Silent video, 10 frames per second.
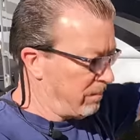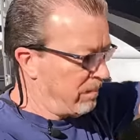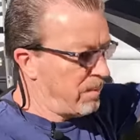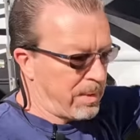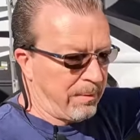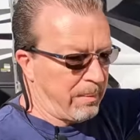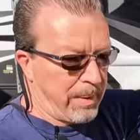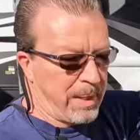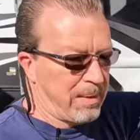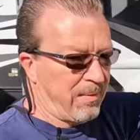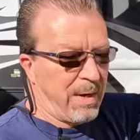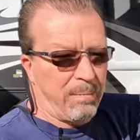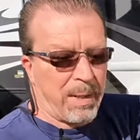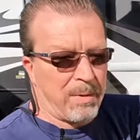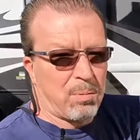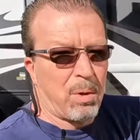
seven minutes, five minutes.